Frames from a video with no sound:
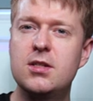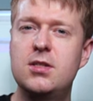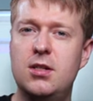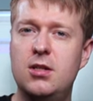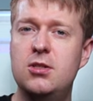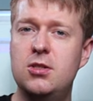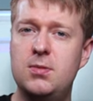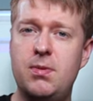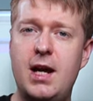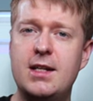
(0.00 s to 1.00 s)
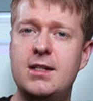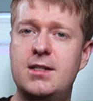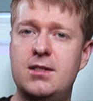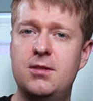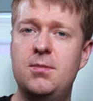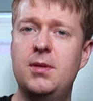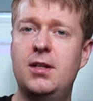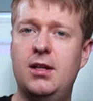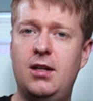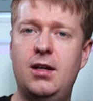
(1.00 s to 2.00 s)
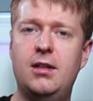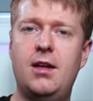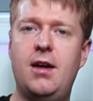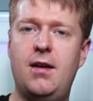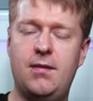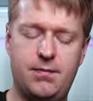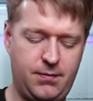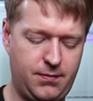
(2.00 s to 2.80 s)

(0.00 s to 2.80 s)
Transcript: So you could just practice looping it like that.